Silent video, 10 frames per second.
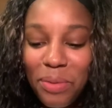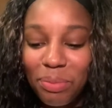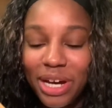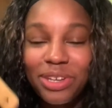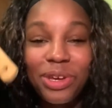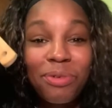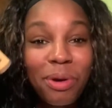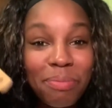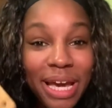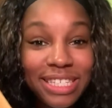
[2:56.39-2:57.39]
But you
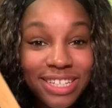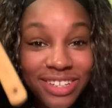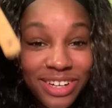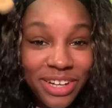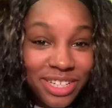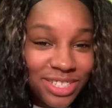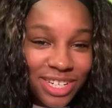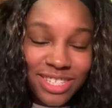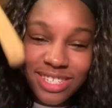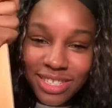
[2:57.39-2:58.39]
are basically gonna
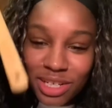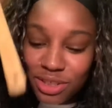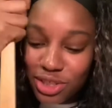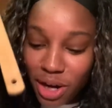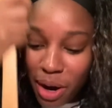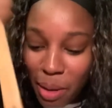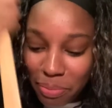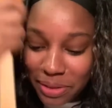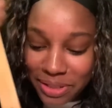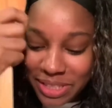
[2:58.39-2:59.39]
just
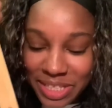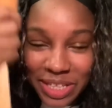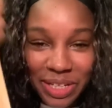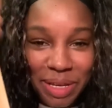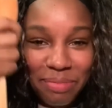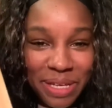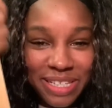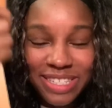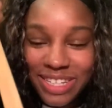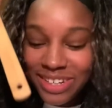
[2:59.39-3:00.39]
chomp into the
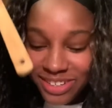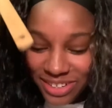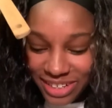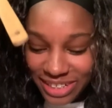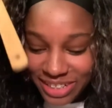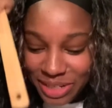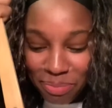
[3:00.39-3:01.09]
lemons. You're gonna